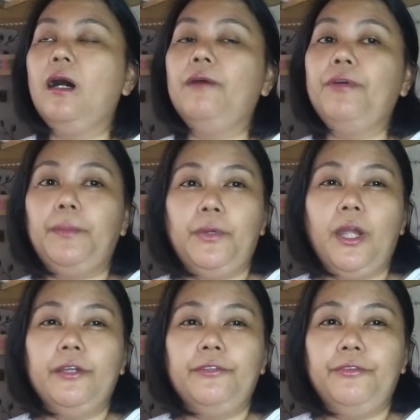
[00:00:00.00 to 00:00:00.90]

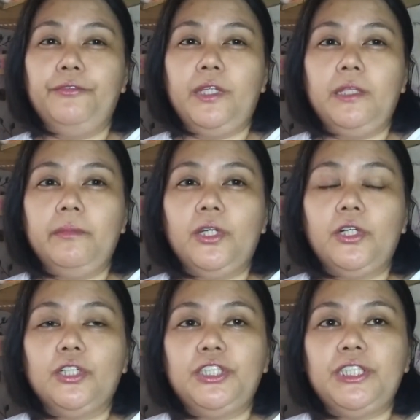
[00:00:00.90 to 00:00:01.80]
February 15
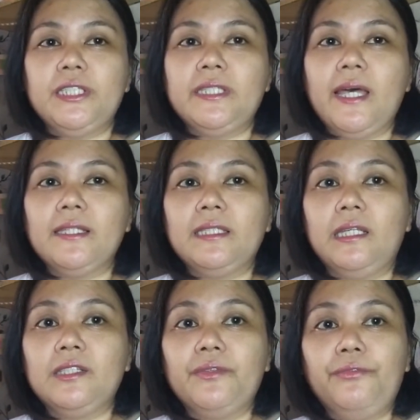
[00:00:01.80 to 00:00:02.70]
because she is
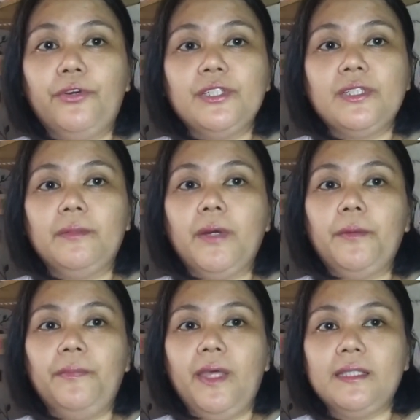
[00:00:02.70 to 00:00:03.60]
asking for some
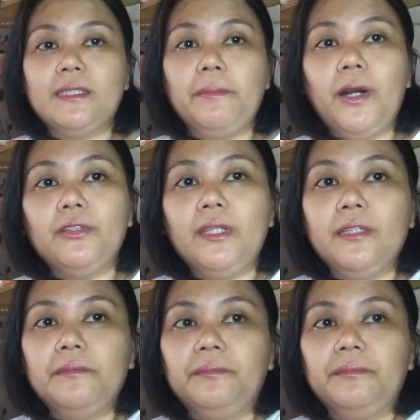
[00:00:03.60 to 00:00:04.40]
updates about it.